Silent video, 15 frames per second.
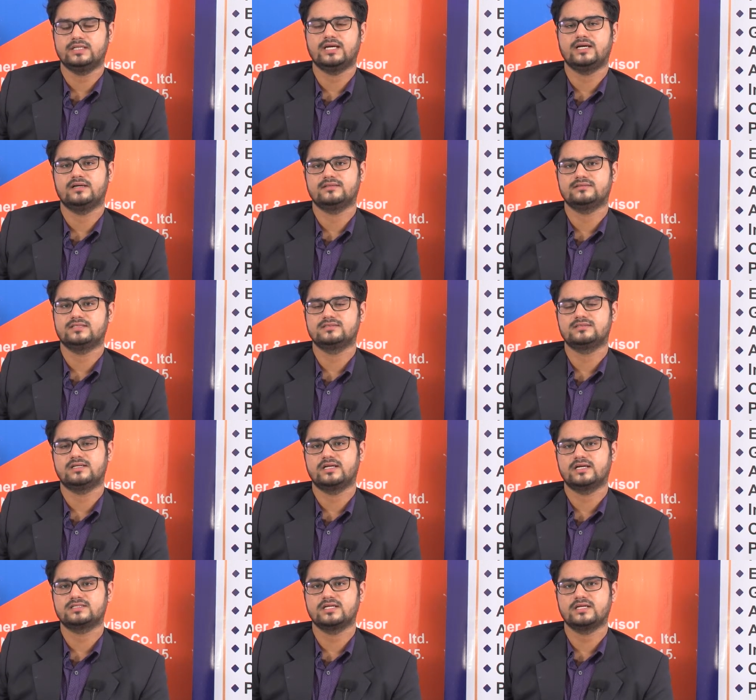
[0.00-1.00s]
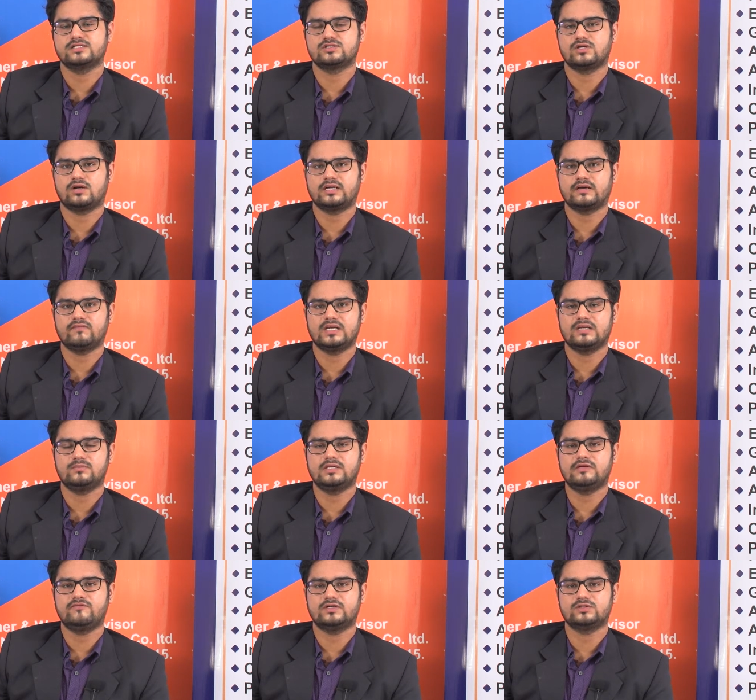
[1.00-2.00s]
Yeah, this deduction is not
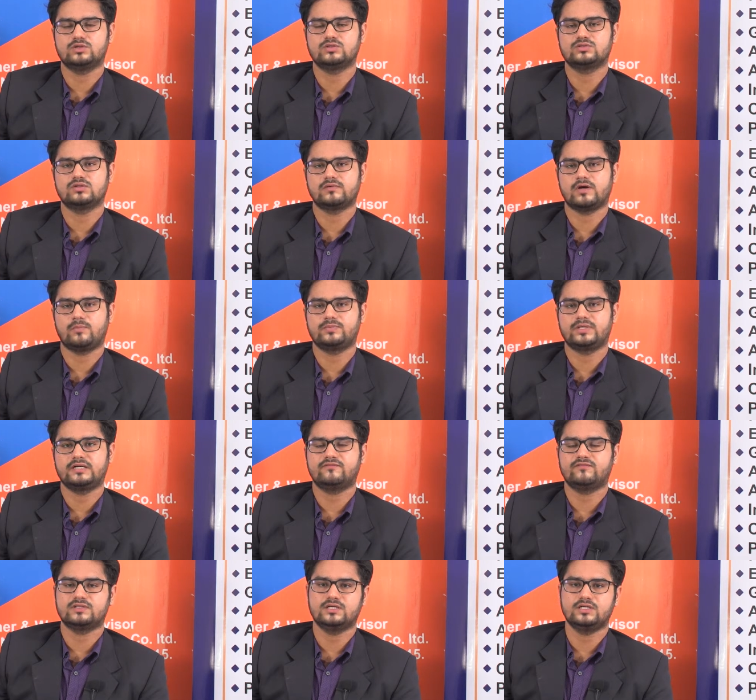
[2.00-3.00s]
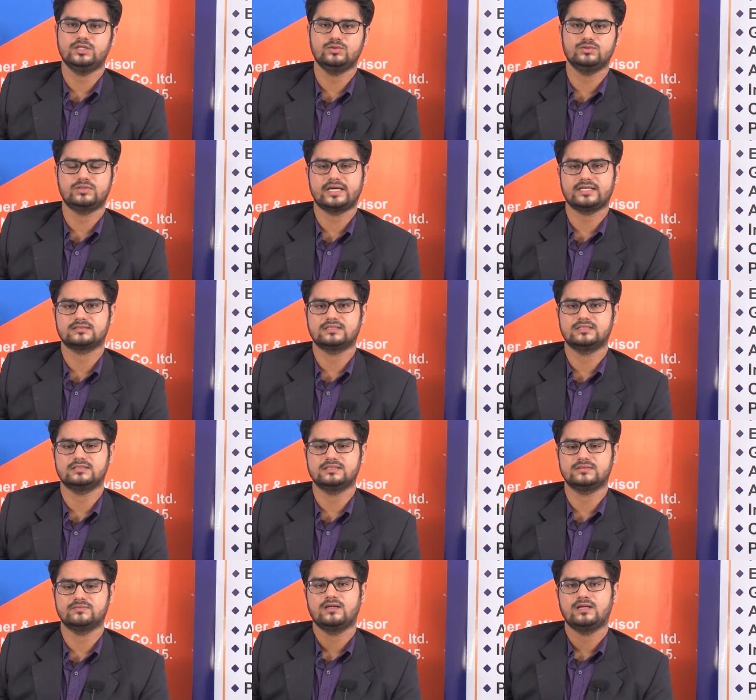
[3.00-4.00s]
available for those who have opted for the new tax
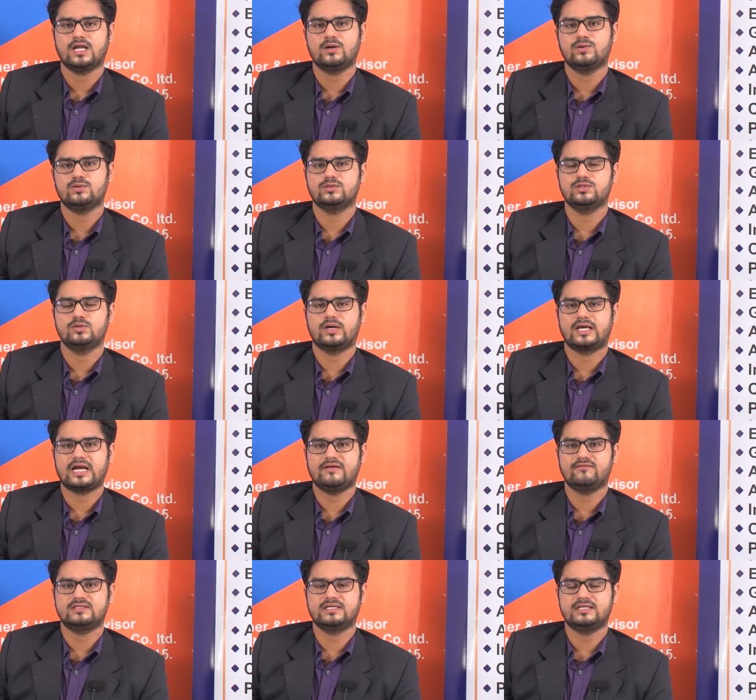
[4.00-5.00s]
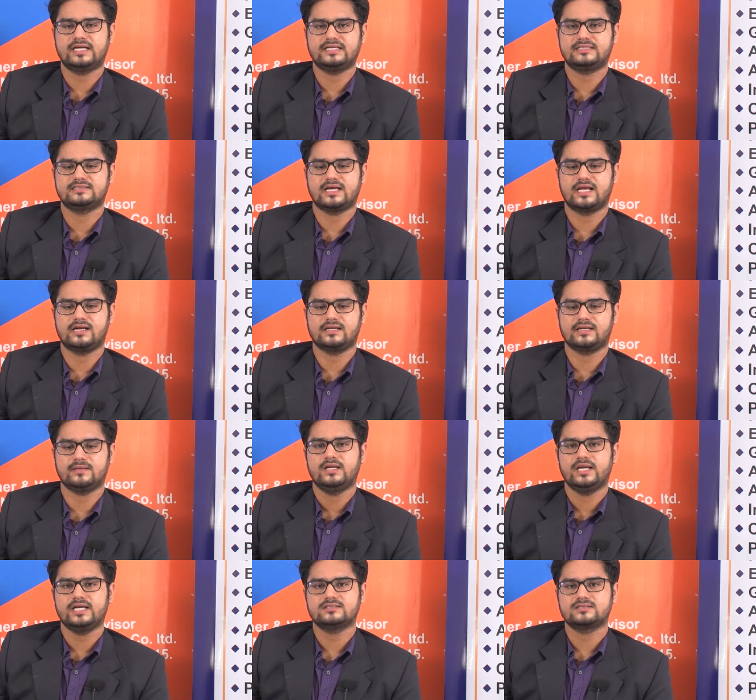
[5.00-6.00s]
regime. Now you arrive at the net salary.
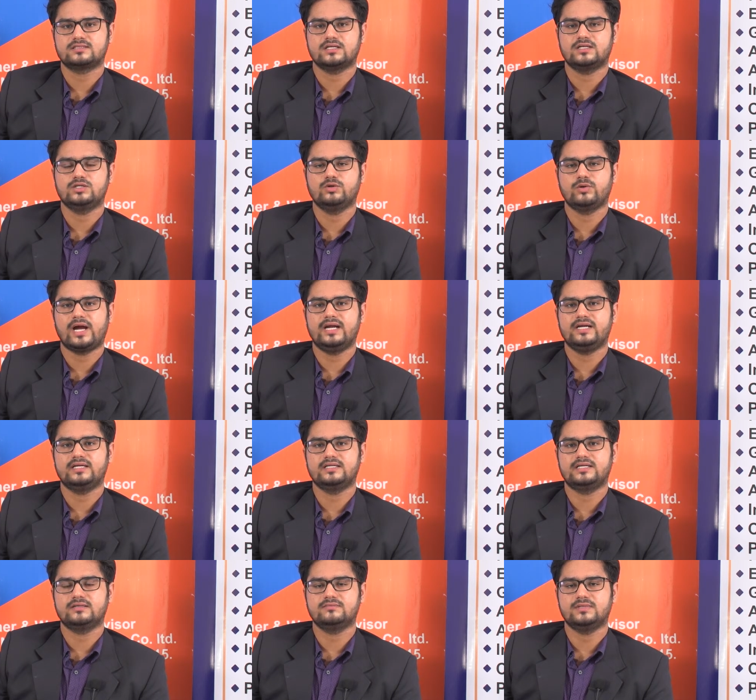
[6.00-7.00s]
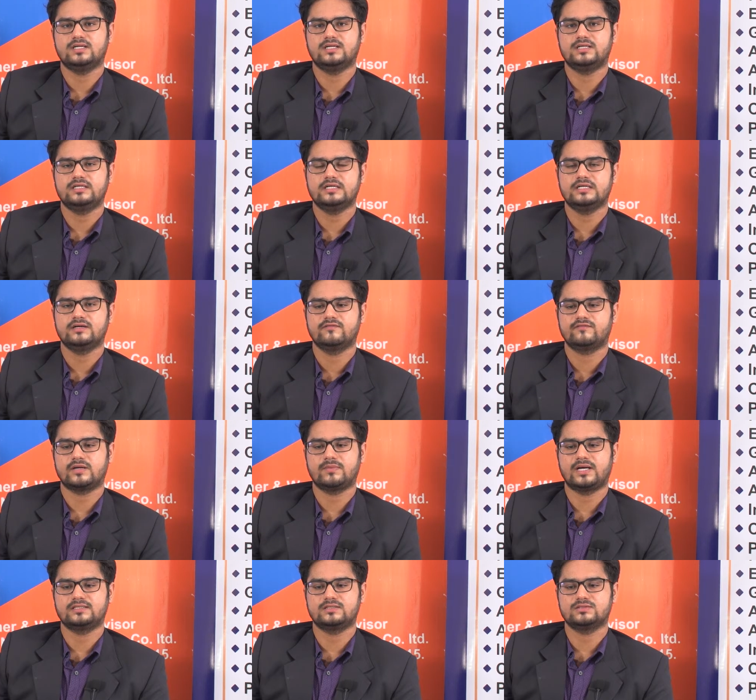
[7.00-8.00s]
Next, you add income earned
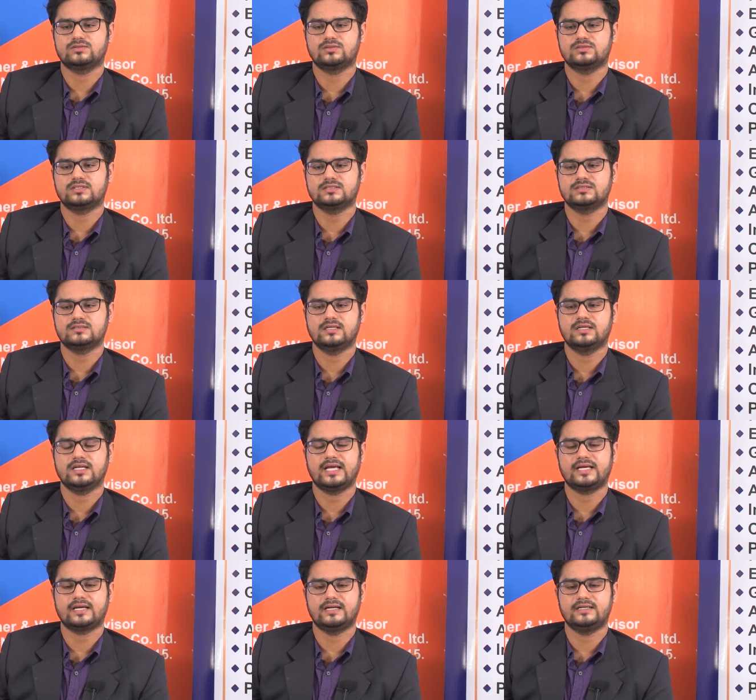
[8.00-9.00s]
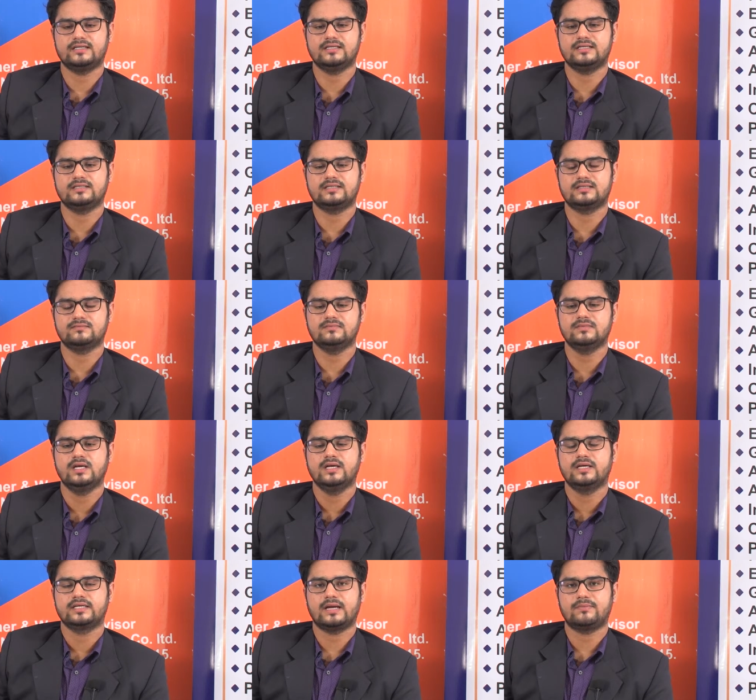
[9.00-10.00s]
from other sources like rental income,
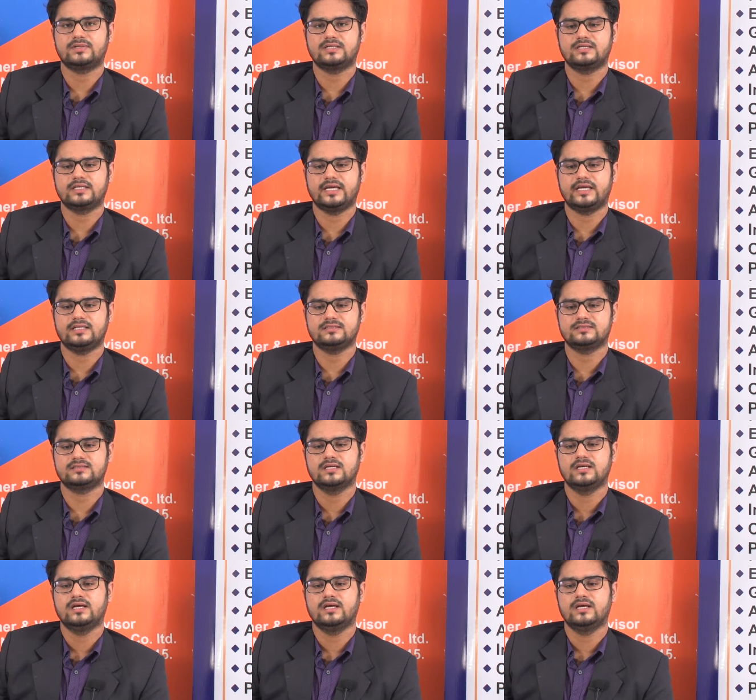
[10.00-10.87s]
capital gains,